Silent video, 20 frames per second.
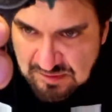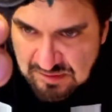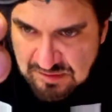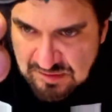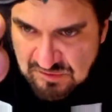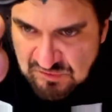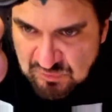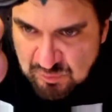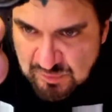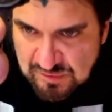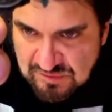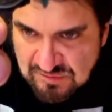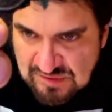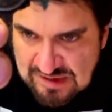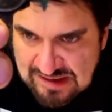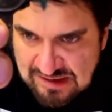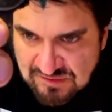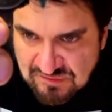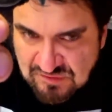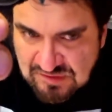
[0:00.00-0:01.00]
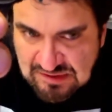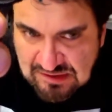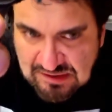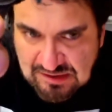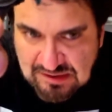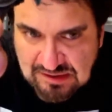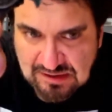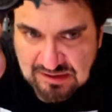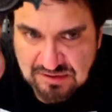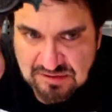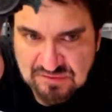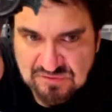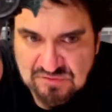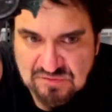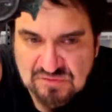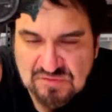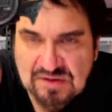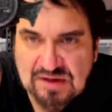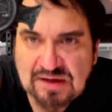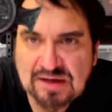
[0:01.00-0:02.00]
and this one has the E.
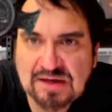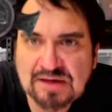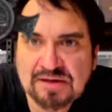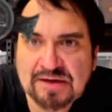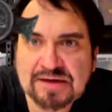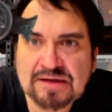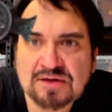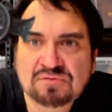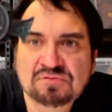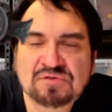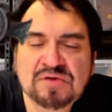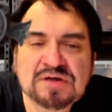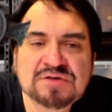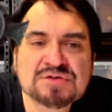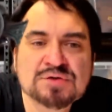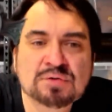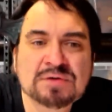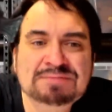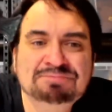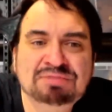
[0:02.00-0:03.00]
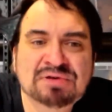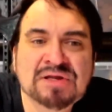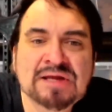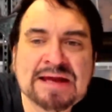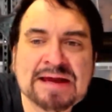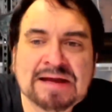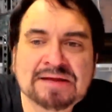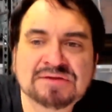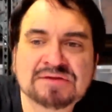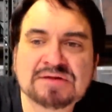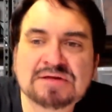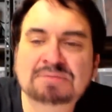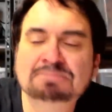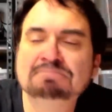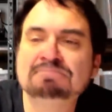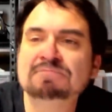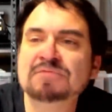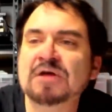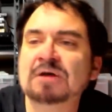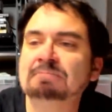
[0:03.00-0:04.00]
This is a like a Victory plant
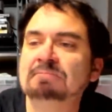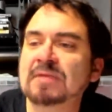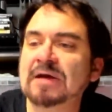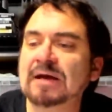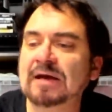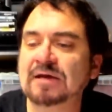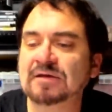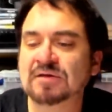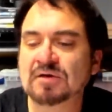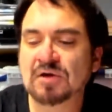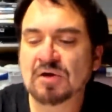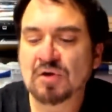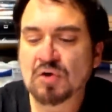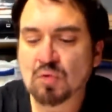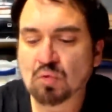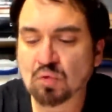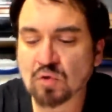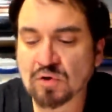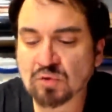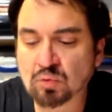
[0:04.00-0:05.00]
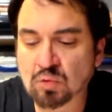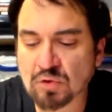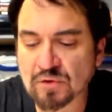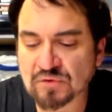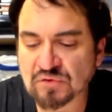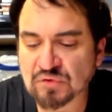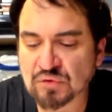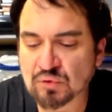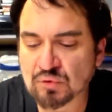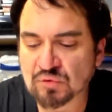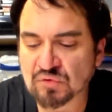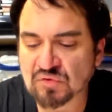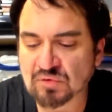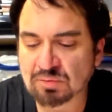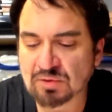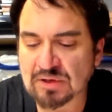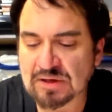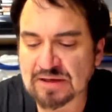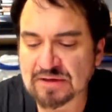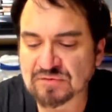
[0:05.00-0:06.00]
in that made World War II
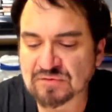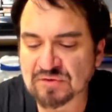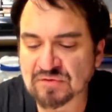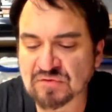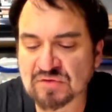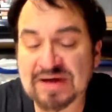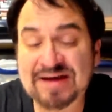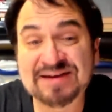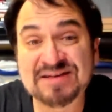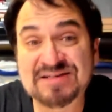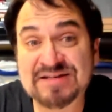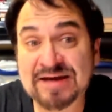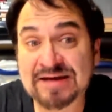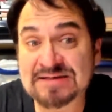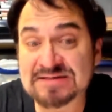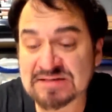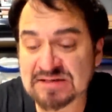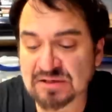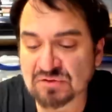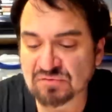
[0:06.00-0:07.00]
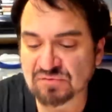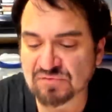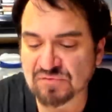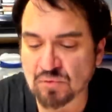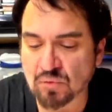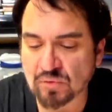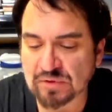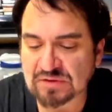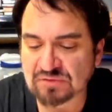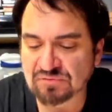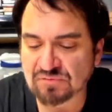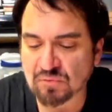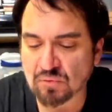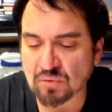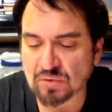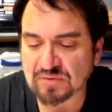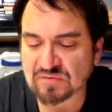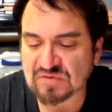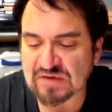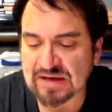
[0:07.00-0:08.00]
supplies, and it's got a
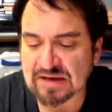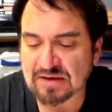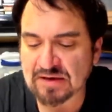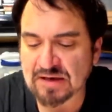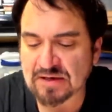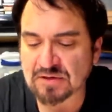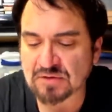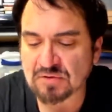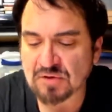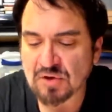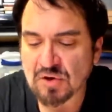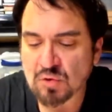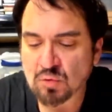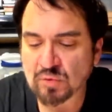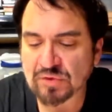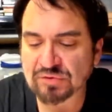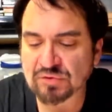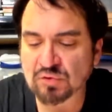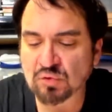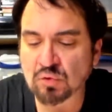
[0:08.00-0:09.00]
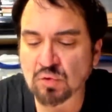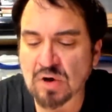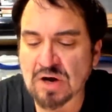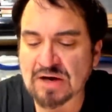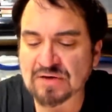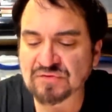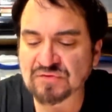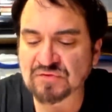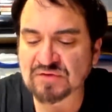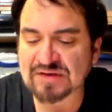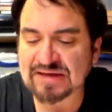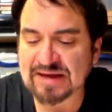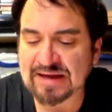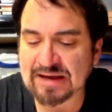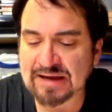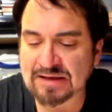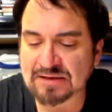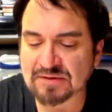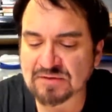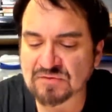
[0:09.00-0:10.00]
1944 date on it with crossed
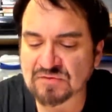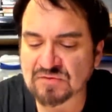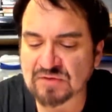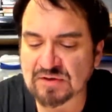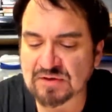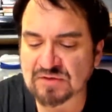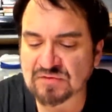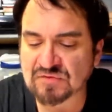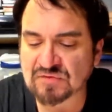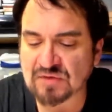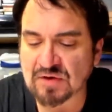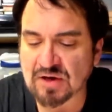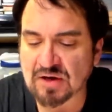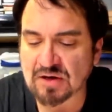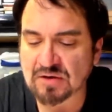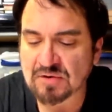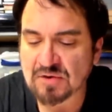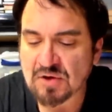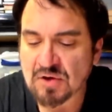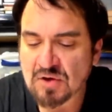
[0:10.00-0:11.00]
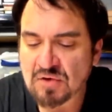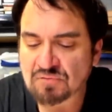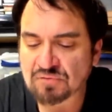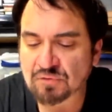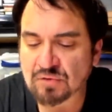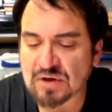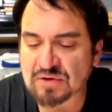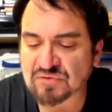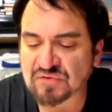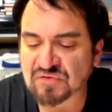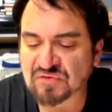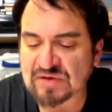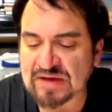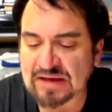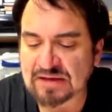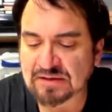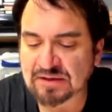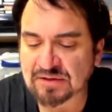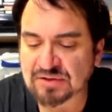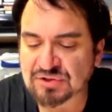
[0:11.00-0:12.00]
cannons, and it's uh, for
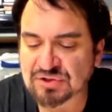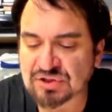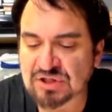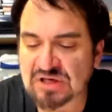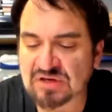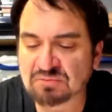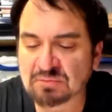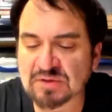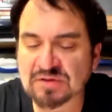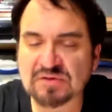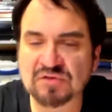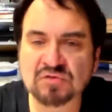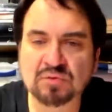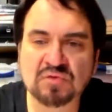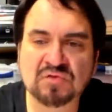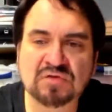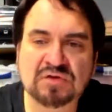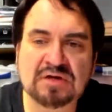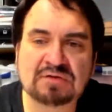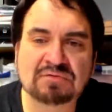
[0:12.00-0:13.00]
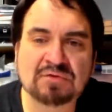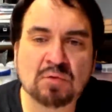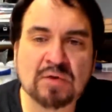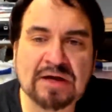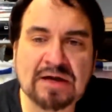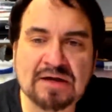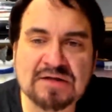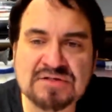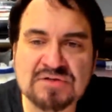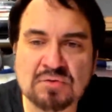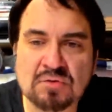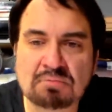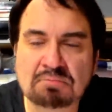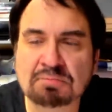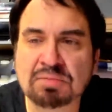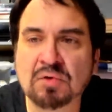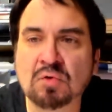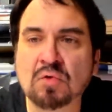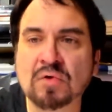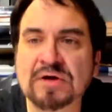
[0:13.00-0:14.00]
outstanding achievement. This was given away to
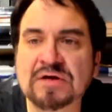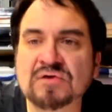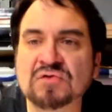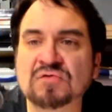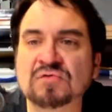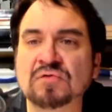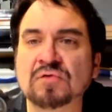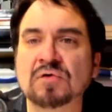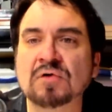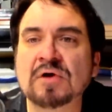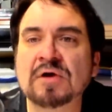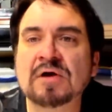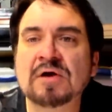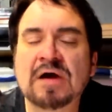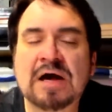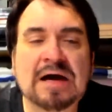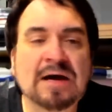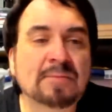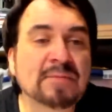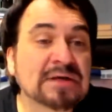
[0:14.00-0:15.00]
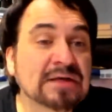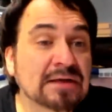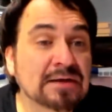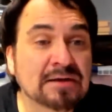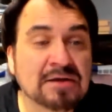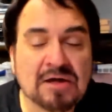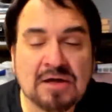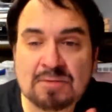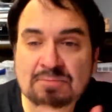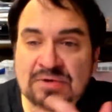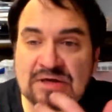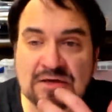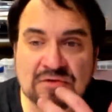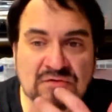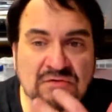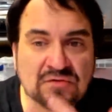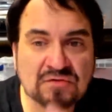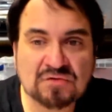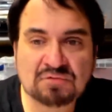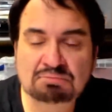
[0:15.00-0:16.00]
employees for how many
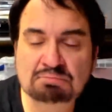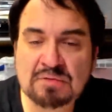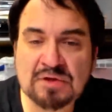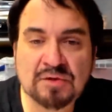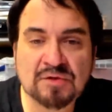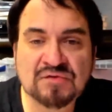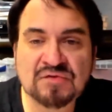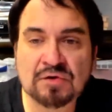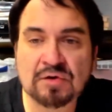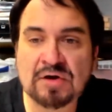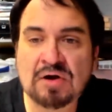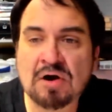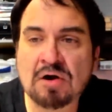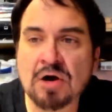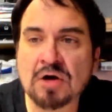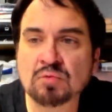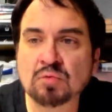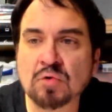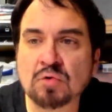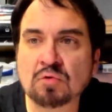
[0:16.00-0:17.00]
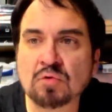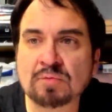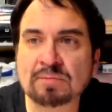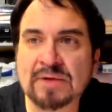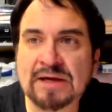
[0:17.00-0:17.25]
pieces of military hardware were